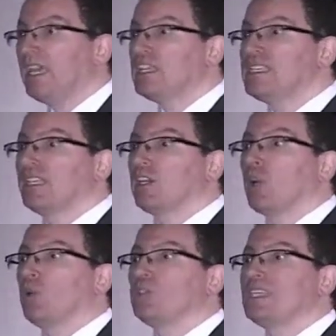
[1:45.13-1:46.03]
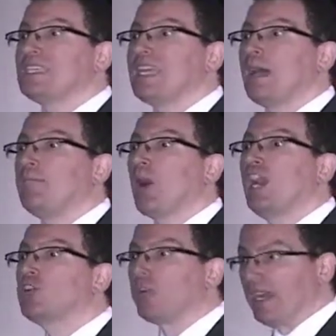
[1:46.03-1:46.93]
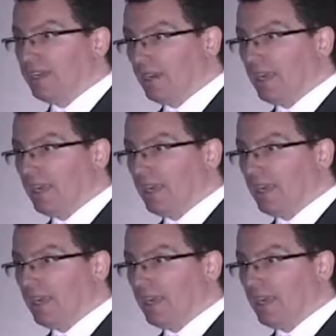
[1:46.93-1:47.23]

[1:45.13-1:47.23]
silicone does not migrate